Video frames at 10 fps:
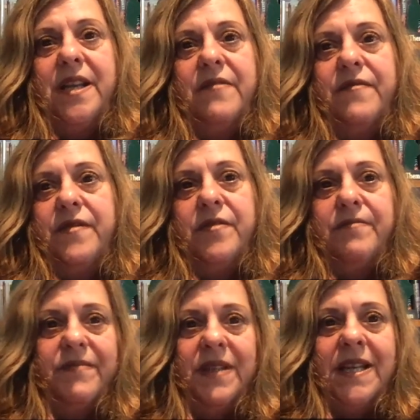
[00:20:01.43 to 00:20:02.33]
If you're
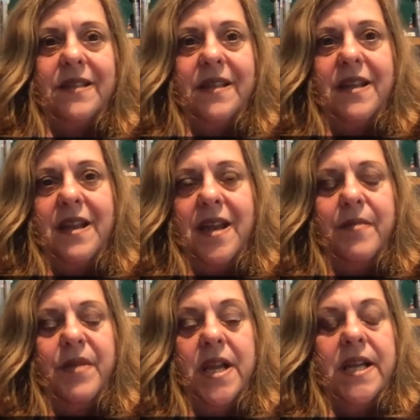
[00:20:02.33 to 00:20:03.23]
late to the
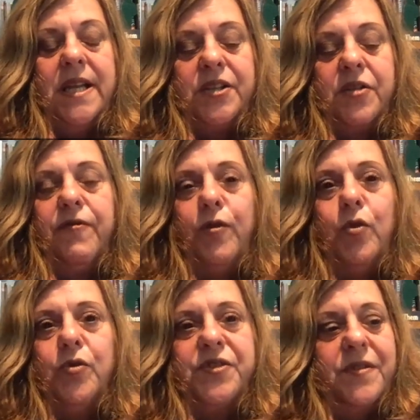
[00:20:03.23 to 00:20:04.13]
game, it's a
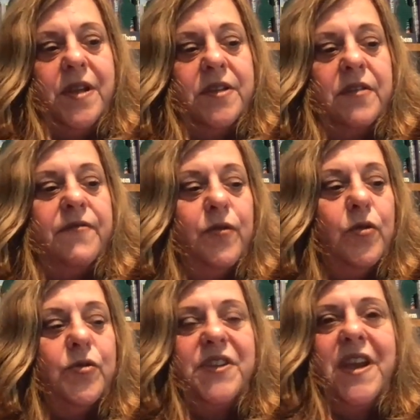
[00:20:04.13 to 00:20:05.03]
fool's
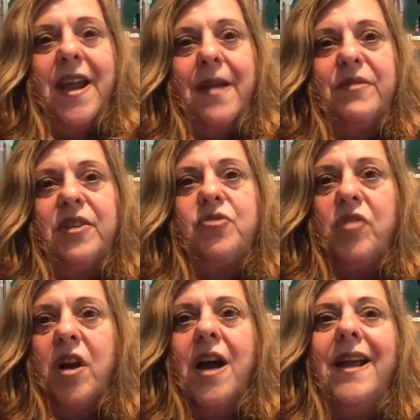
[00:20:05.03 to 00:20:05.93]
game to
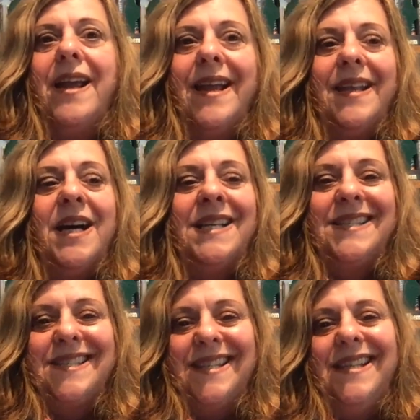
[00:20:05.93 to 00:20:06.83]
try and
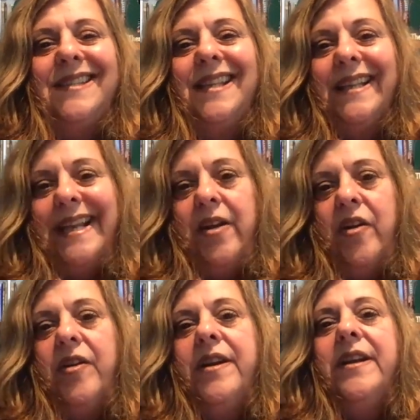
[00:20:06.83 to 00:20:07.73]
unseat the
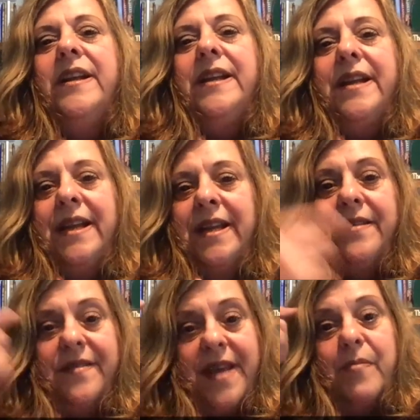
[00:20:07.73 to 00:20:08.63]
leader
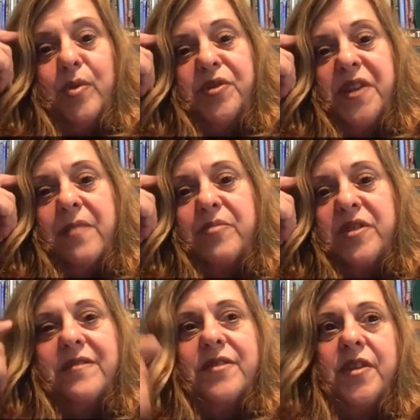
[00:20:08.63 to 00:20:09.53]
in that
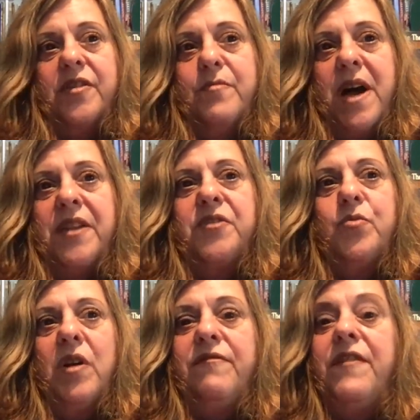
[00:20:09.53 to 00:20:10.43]
perception. So you might as
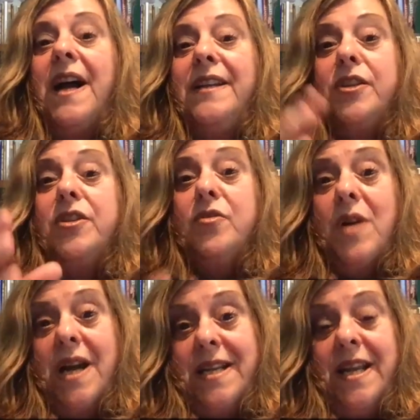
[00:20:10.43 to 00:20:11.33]
well find a new
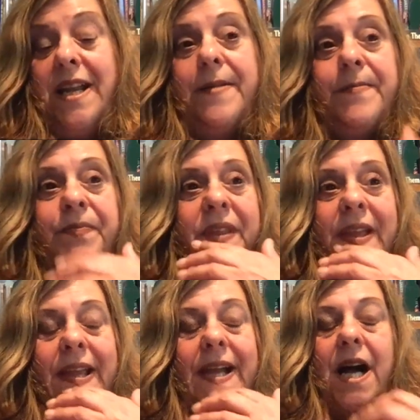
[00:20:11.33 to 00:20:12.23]
idea
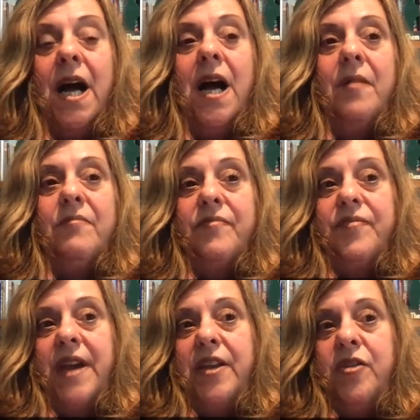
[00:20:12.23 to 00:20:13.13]

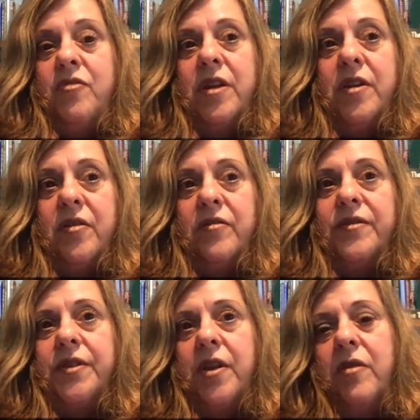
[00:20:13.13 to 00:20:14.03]
that you can own.
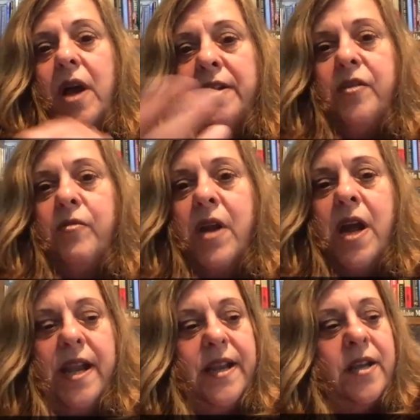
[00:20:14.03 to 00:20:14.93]
So, and you're
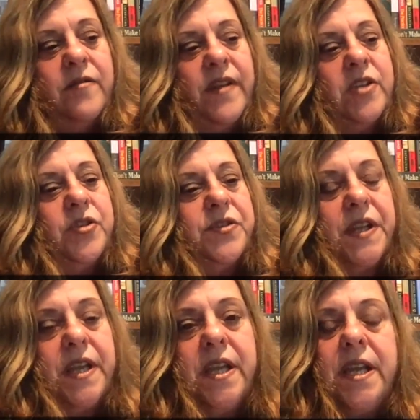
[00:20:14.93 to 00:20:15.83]
right, innovation's the
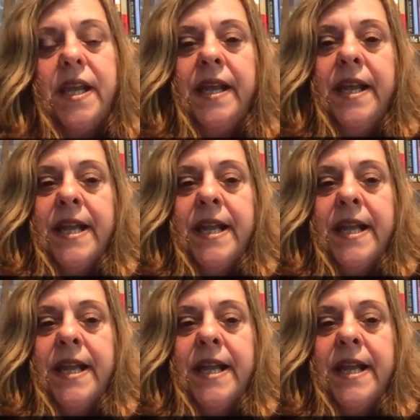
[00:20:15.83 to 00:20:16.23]
key.